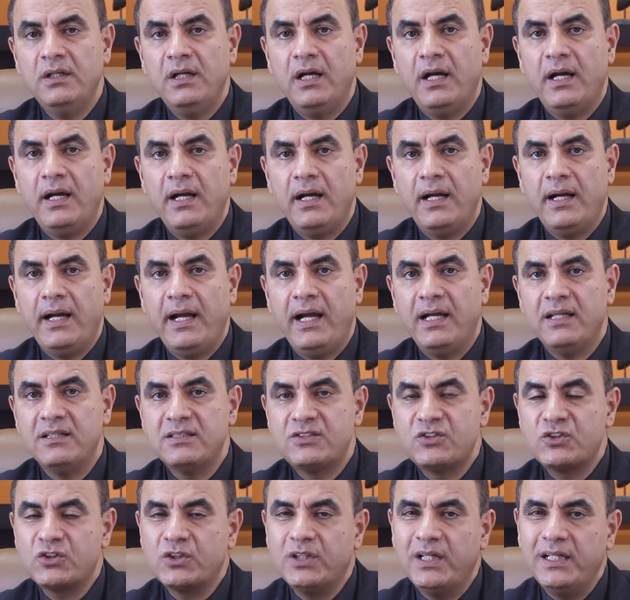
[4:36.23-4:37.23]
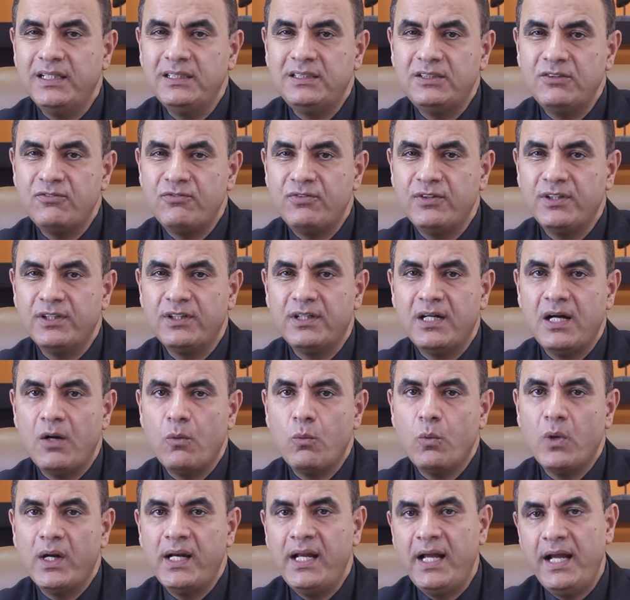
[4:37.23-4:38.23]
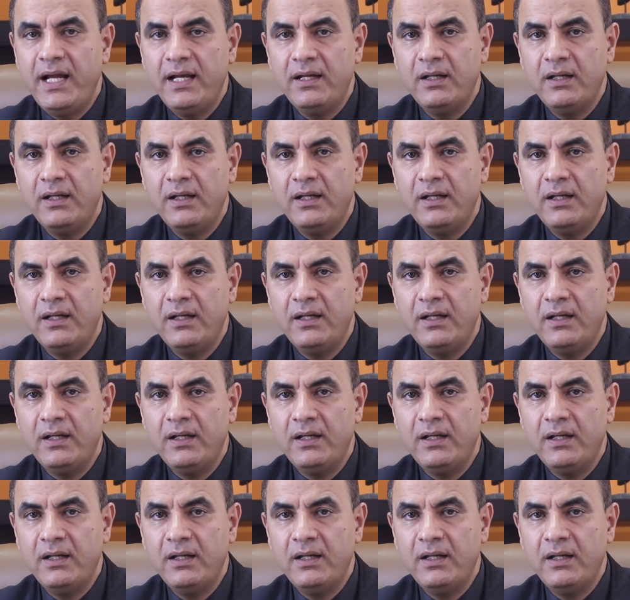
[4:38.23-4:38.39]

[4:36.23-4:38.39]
and try to figure out what